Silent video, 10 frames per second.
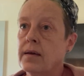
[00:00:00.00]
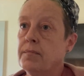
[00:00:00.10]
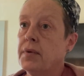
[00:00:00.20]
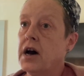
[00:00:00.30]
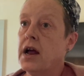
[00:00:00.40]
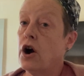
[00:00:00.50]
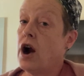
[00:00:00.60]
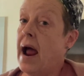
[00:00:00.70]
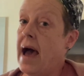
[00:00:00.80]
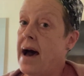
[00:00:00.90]
But
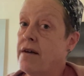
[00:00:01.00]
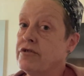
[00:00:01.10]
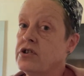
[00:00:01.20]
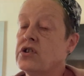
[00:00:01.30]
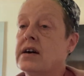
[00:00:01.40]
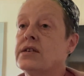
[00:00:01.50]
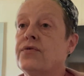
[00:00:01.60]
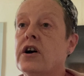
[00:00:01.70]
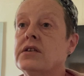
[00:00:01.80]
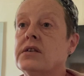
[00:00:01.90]
our average last
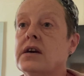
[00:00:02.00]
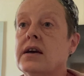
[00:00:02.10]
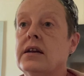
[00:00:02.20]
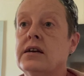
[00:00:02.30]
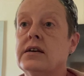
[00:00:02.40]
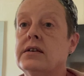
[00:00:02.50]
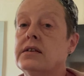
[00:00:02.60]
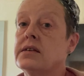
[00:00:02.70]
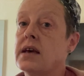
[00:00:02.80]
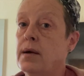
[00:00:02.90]
frost date
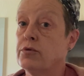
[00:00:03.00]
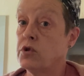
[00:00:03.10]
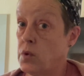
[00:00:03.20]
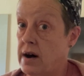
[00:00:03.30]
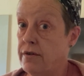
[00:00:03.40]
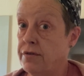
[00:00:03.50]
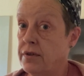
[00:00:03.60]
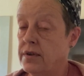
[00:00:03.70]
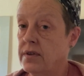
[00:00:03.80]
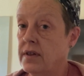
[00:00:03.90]
is April 12th,
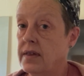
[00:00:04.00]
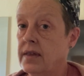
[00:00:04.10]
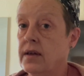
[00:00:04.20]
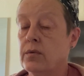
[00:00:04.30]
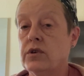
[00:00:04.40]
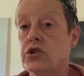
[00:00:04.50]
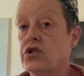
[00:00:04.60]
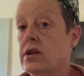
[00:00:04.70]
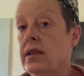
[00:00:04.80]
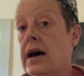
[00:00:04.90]
which
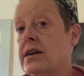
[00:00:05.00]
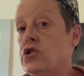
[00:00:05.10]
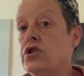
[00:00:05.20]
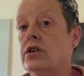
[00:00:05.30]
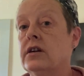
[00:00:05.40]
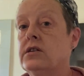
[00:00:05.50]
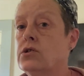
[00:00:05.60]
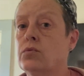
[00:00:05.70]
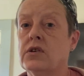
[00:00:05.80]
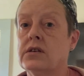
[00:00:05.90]
last year
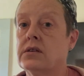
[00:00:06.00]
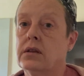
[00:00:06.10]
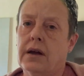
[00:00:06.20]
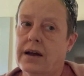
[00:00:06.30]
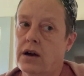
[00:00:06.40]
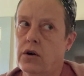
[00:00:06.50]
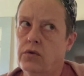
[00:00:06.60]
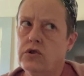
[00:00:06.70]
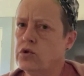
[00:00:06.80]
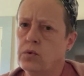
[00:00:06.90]
Easter was like
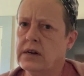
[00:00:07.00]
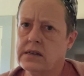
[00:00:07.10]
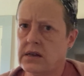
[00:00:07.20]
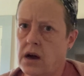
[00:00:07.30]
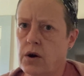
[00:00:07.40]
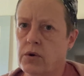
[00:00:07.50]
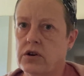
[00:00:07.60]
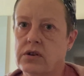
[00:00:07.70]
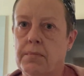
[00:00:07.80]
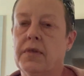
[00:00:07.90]
2 weeks ago or
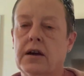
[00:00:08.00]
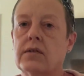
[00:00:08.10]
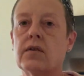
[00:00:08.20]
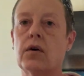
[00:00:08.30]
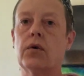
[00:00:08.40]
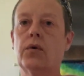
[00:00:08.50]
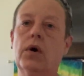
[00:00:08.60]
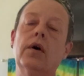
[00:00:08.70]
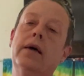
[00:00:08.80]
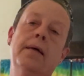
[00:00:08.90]
something. So
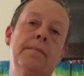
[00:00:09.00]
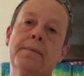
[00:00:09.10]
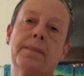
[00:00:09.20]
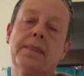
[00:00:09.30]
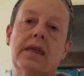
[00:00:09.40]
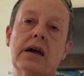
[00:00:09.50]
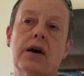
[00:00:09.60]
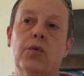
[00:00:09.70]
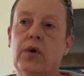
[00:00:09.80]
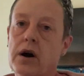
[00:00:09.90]

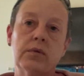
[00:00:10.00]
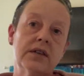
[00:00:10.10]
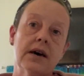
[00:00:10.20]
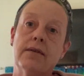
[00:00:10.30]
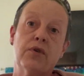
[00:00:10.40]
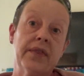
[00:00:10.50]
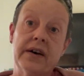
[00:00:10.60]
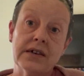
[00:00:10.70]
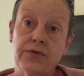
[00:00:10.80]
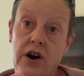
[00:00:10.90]
we always have one
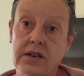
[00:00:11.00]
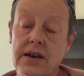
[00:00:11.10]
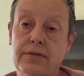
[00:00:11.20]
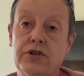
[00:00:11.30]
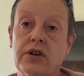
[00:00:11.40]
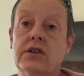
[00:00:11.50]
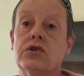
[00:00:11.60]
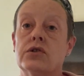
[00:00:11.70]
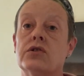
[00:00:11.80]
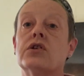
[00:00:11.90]
last frost after
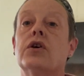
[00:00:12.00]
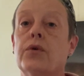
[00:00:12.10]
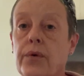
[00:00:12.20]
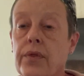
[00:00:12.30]
Easter. So